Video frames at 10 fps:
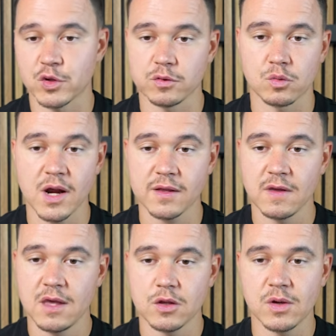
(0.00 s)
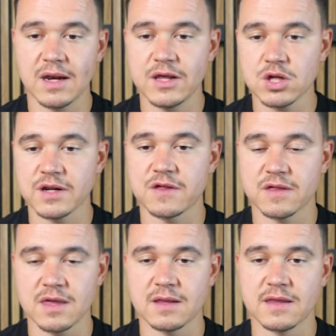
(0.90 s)
And on the right, you can literally
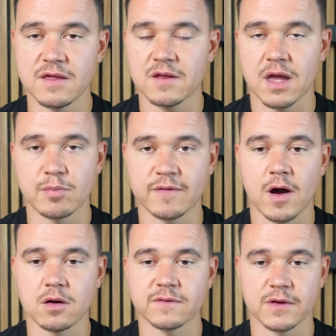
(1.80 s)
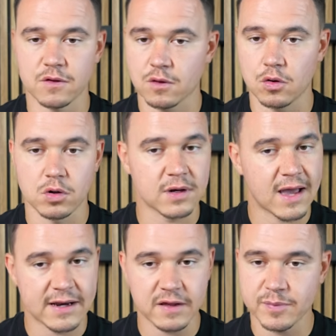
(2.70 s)
see these type of outfits on
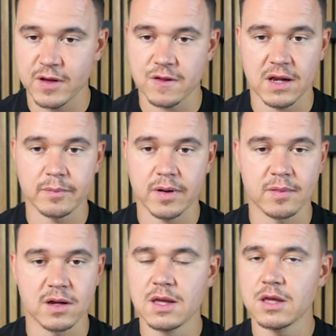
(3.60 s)
AliExpress, Alibaba.